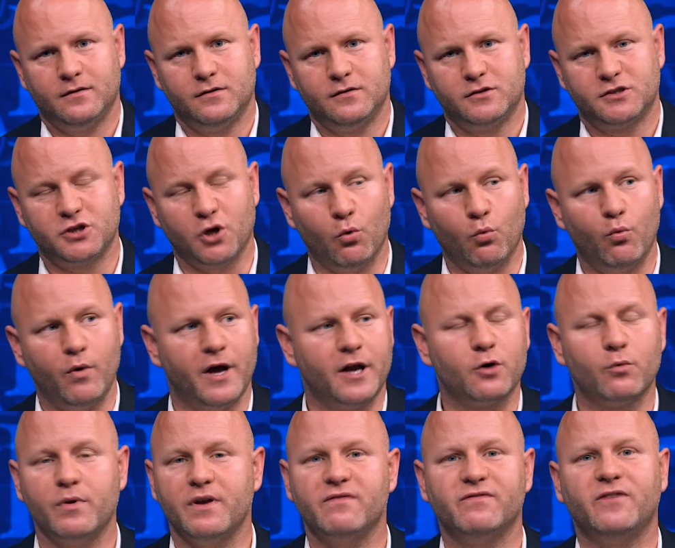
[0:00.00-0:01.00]
So when
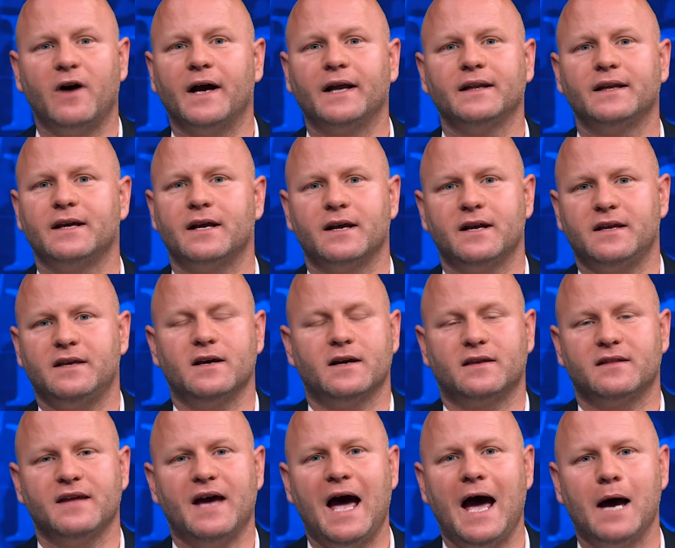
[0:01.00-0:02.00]
are we finally going to
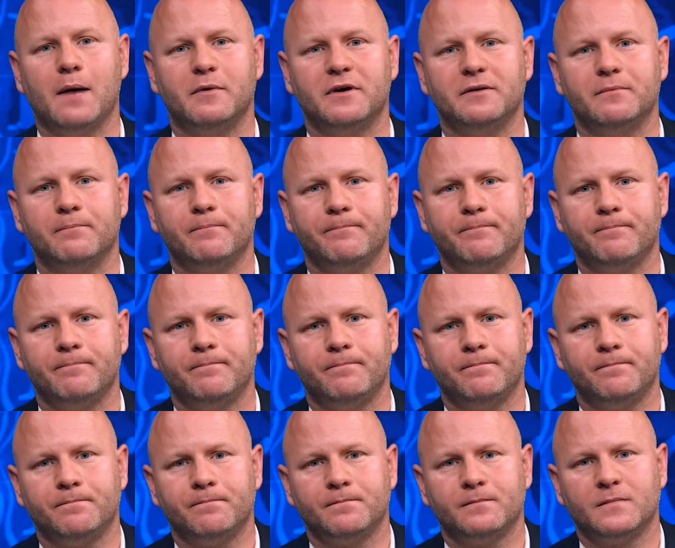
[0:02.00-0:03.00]
kick the habit?
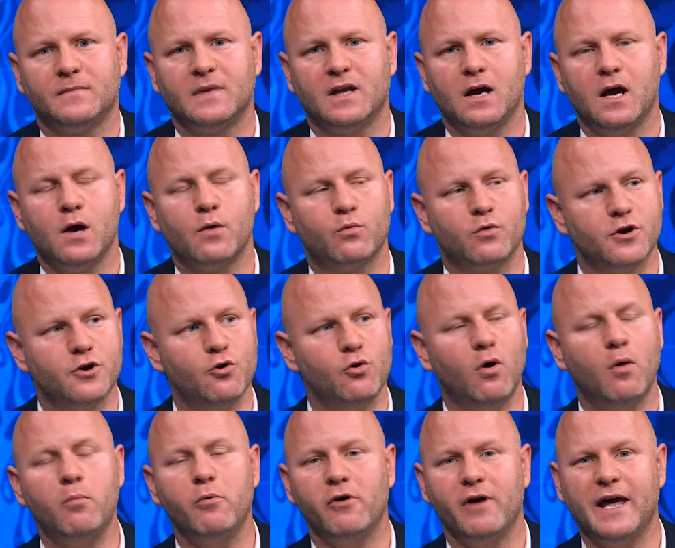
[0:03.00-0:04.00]

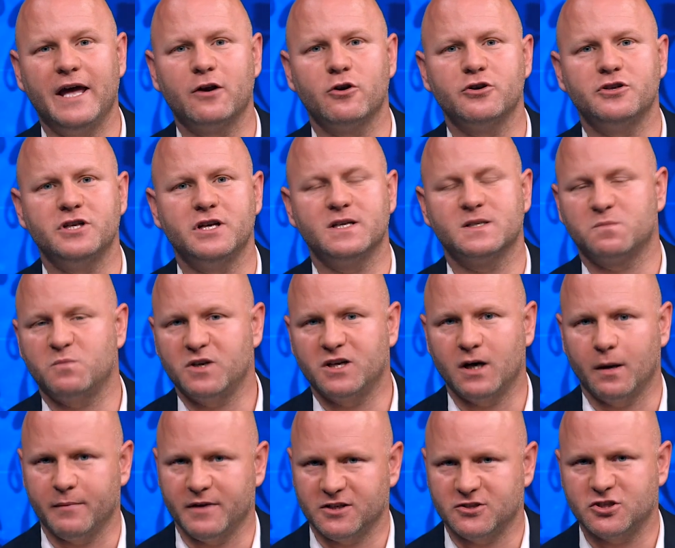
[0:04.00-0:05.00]
Renewable energy is
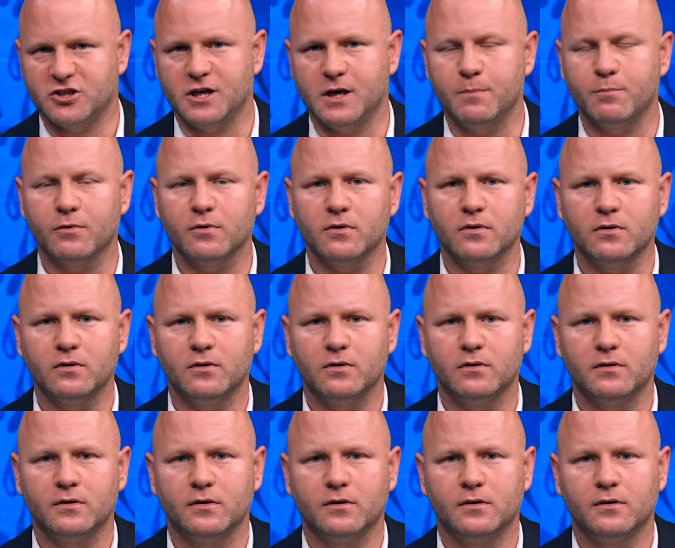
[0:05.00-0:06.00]
becoming cheaper.
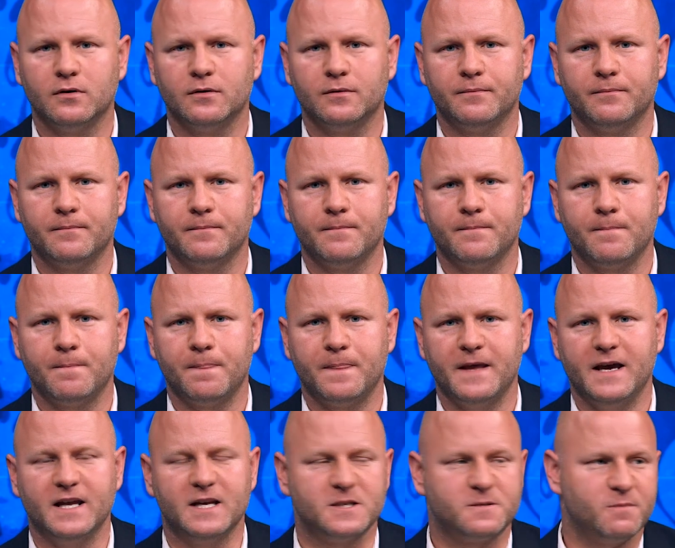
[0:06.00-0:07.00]

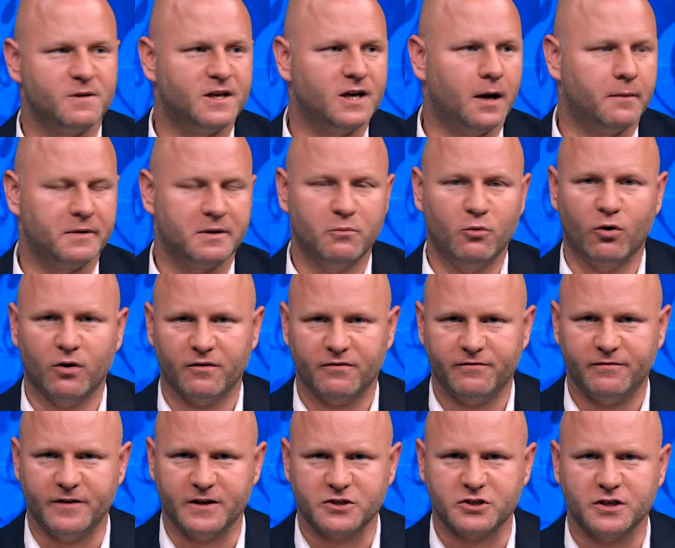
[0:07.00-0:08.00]
It is becoming more
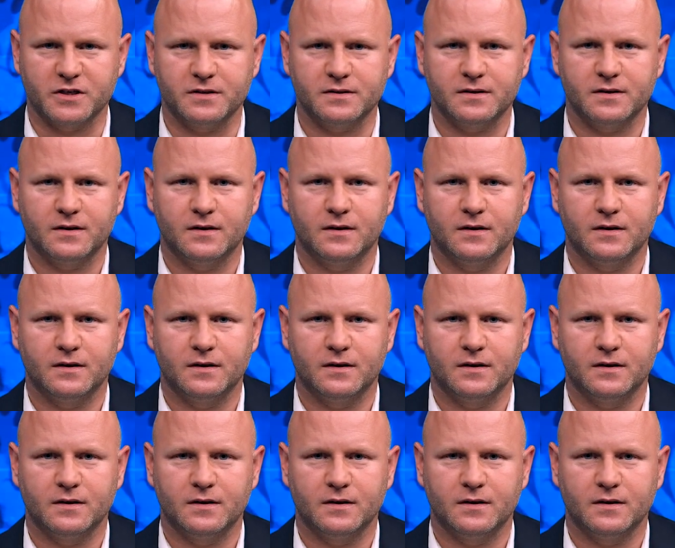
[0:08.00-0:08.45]
efficient.